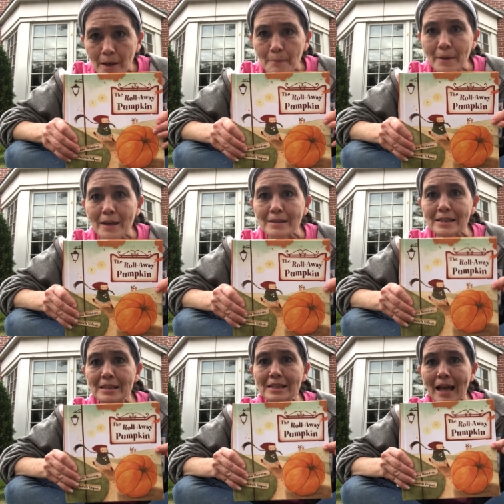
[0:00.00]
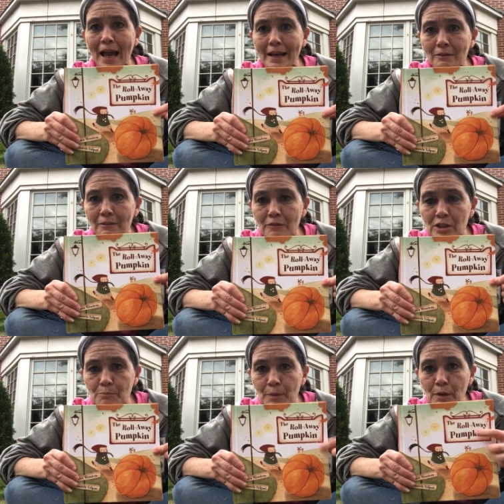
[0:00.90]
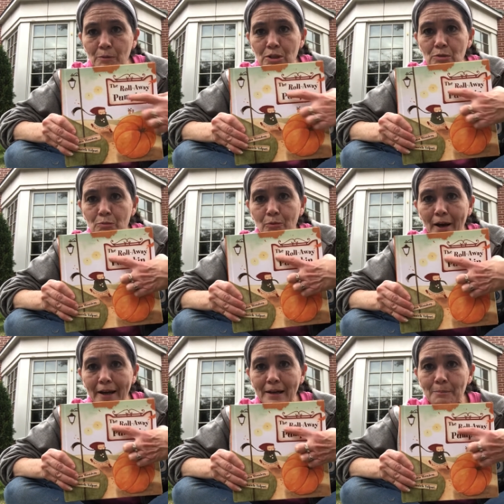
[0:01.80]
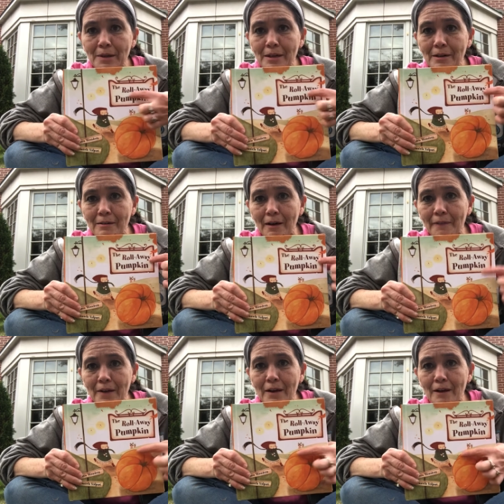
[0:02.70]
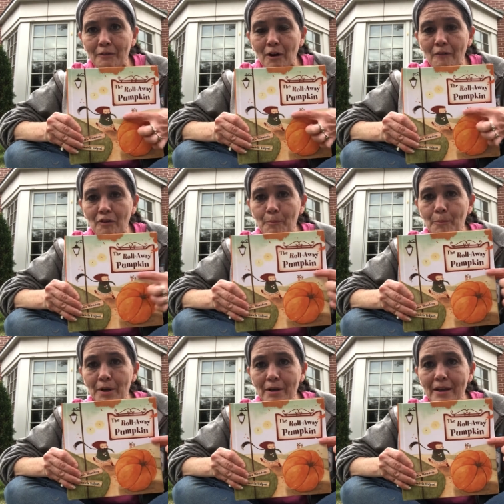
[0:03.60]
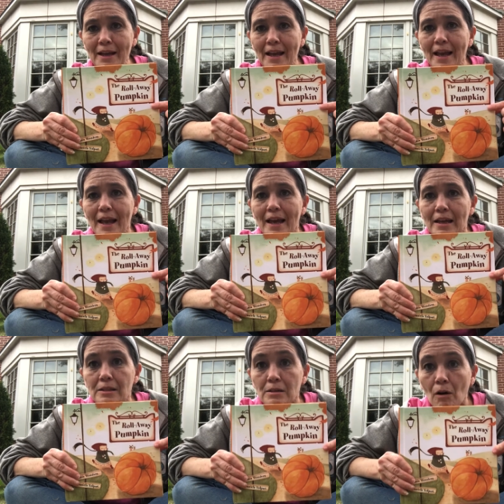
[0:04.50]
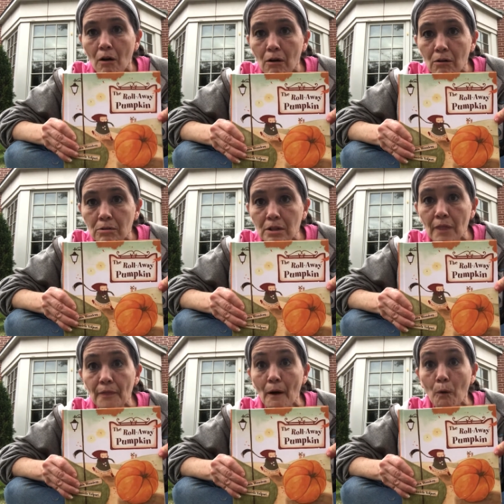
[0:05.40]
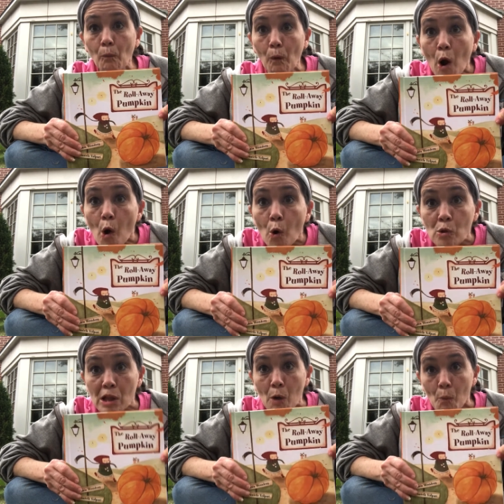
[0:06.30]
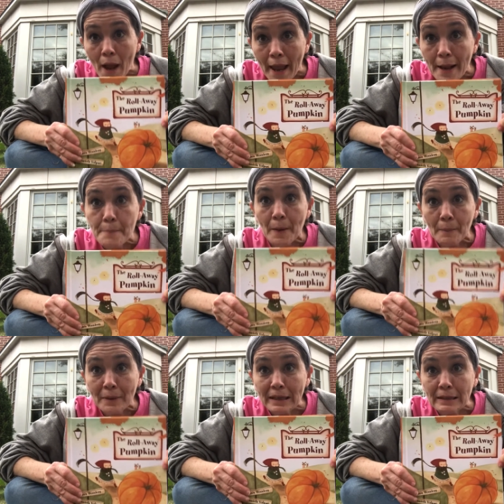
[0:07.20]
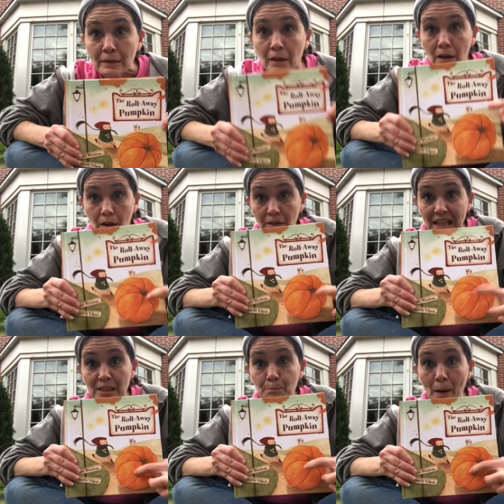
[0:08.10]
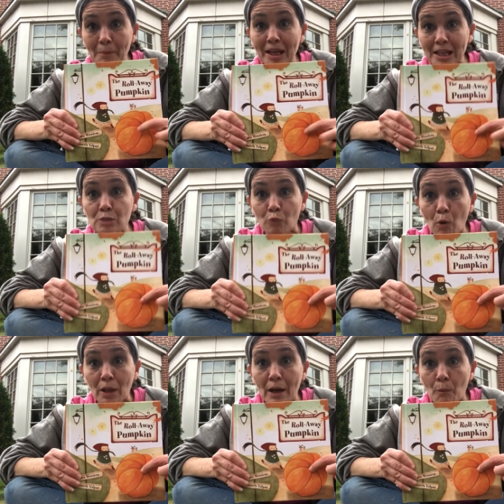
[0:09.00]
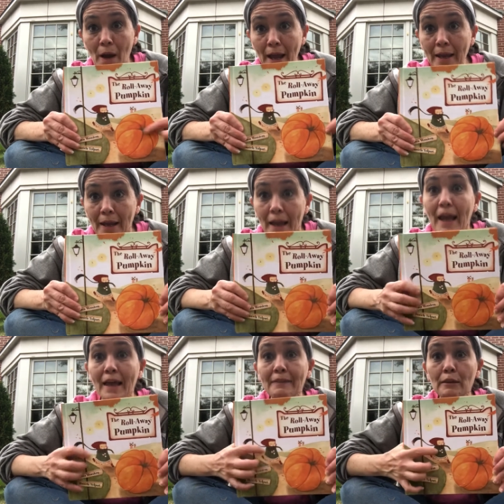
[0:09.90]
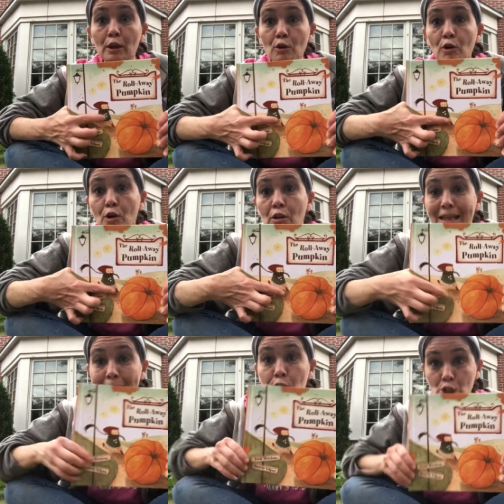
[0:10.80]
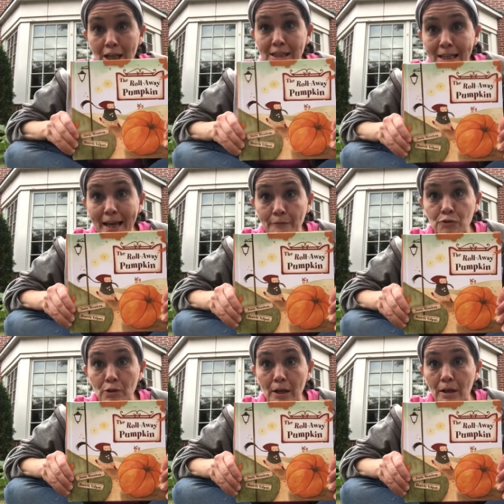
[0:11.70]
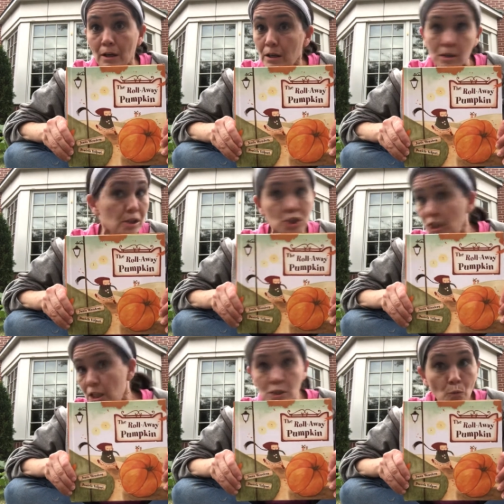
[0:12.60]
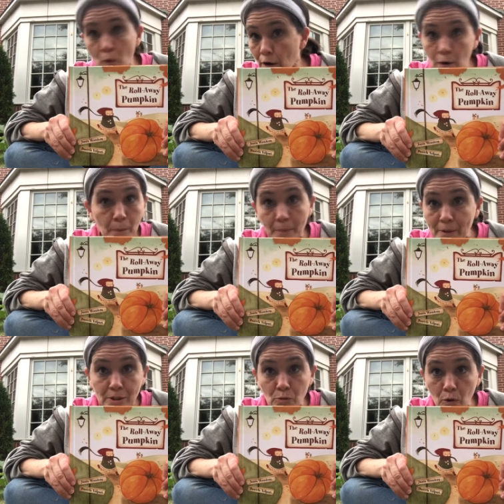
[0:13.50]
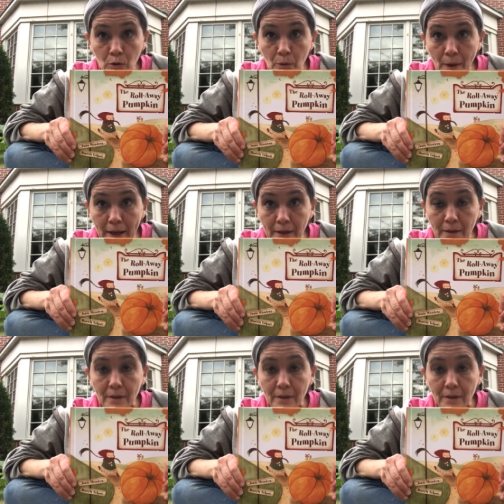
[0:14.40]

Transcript: Because the title of this book, which is right up here on the cover of our book, is called The Roll Away Pumpkin. This pumpkin is rolling away and the little girl is chasing after it because she doesn't want her pumpkin to roll away.